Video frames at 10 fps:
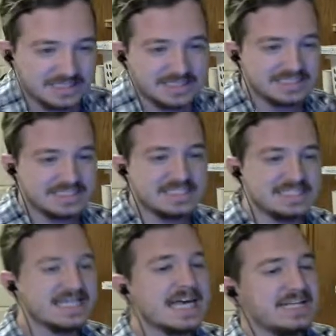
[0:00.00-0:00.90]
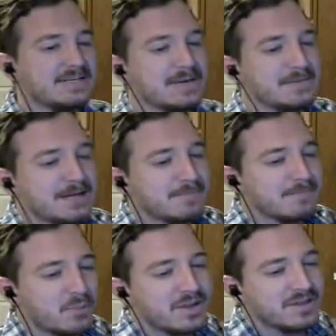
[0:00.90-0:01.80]
It is designed by my
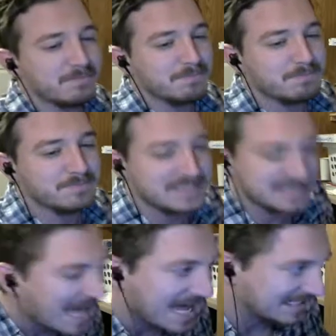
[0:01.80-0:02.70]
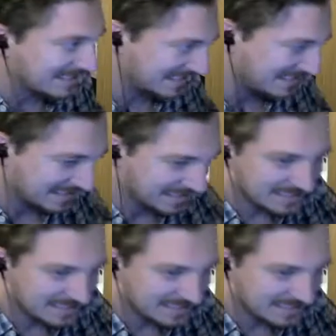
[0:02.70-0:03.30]
brother Sans.